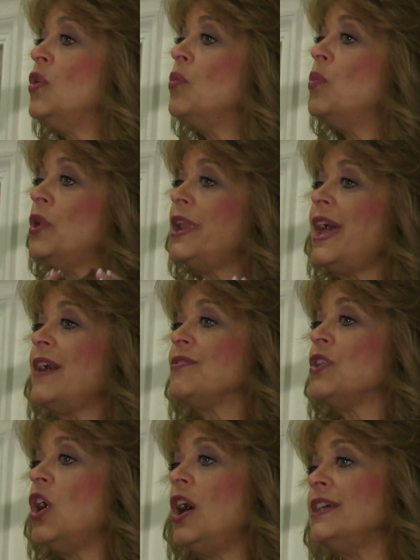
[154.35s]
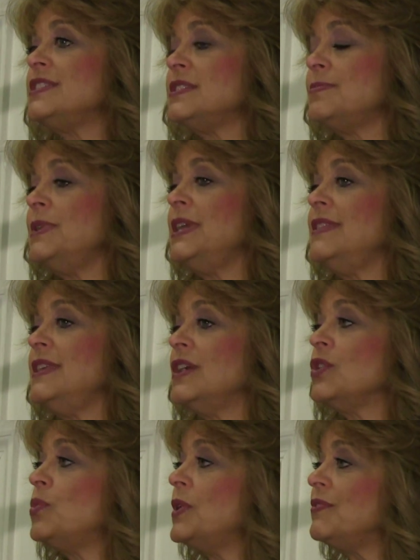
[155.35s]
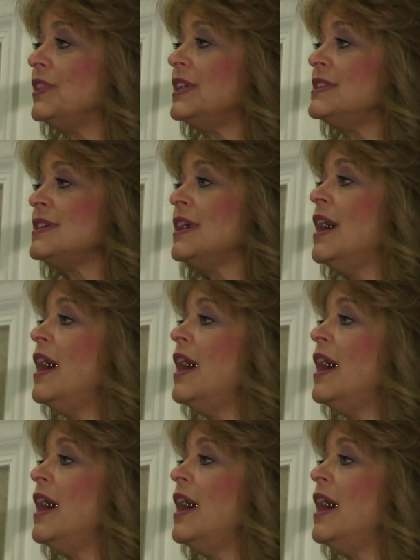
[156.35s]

would have cost me the equivalent